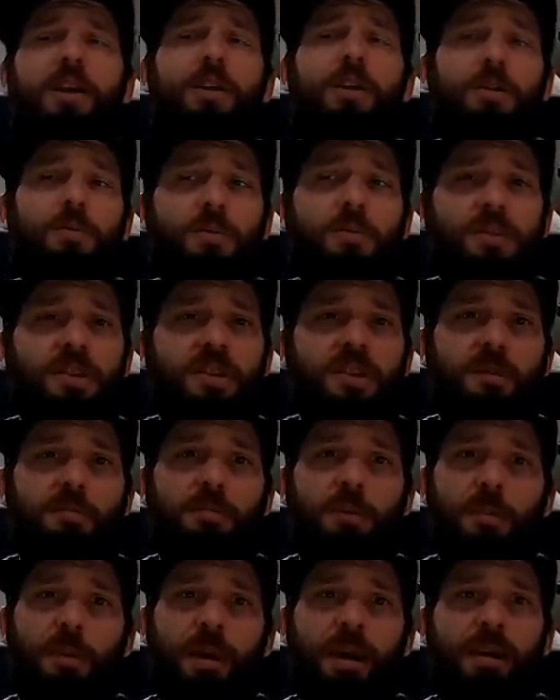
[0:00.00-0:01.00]
You're supposed to
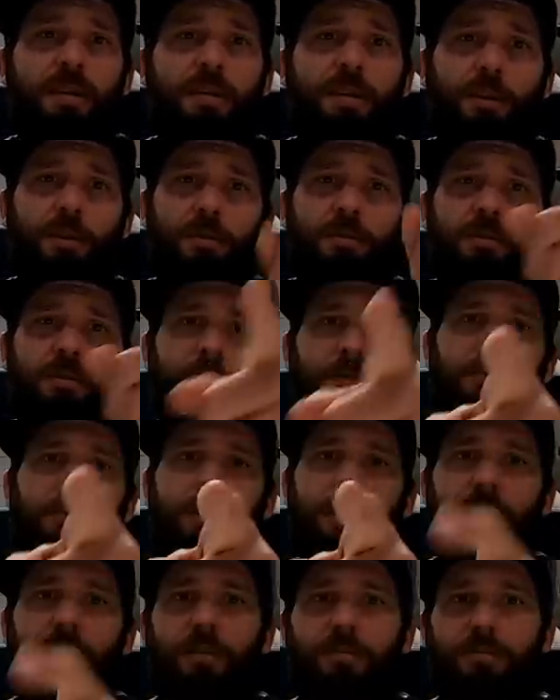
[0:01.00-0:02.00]
tip your man though. Don't
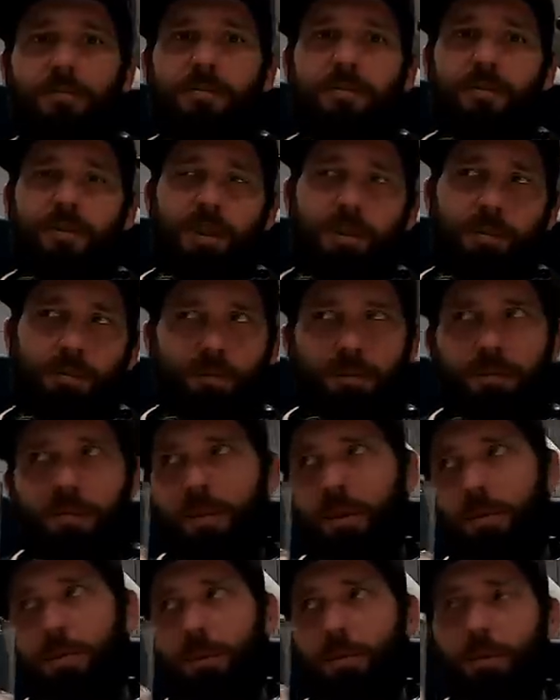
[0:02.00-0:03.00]
forget, tip
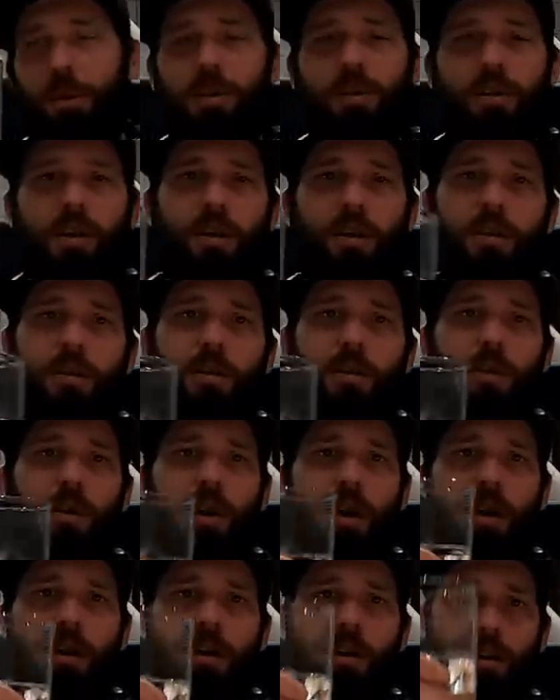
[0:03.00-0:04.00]
tip your bartender,
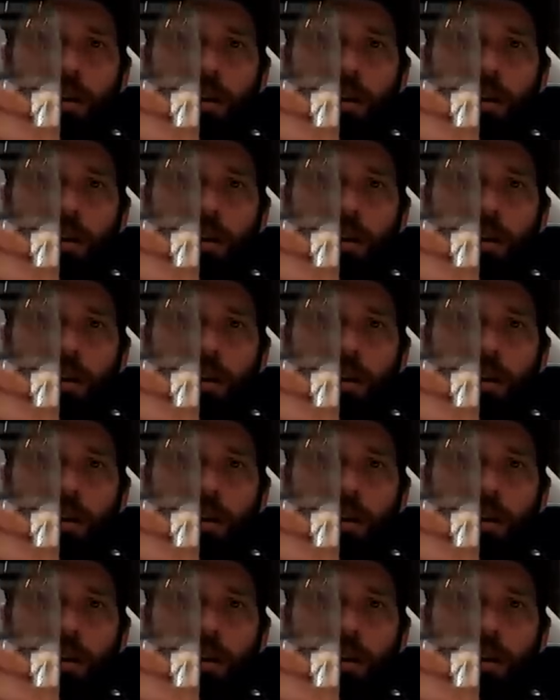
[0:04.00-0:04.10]
okay?